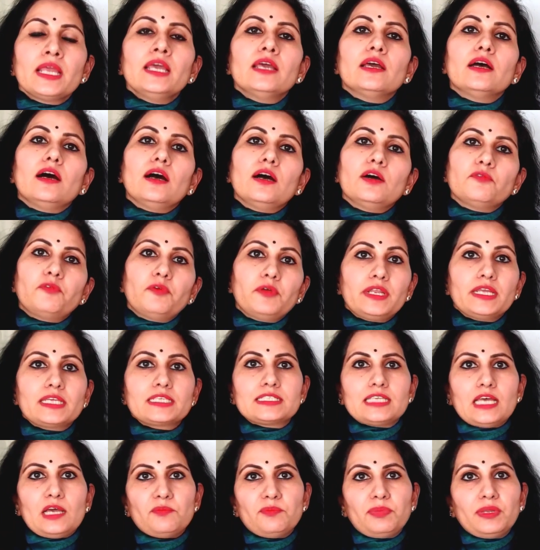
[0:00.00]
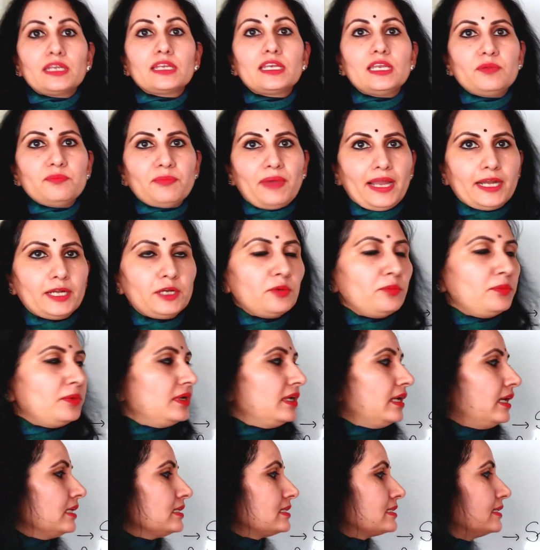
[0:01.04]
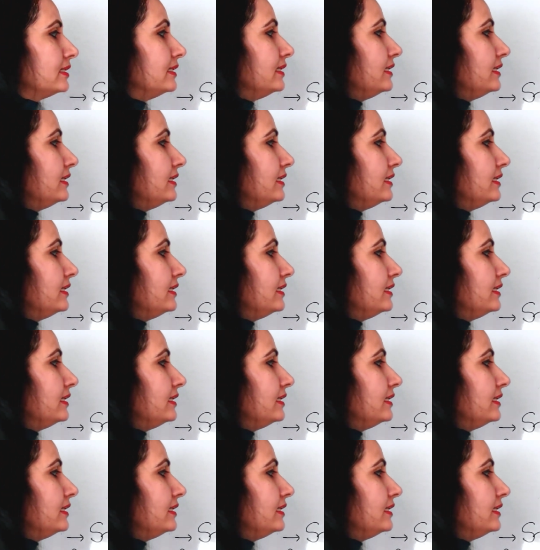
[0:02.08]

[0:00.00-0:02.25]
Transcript: For example, Chlamydomonas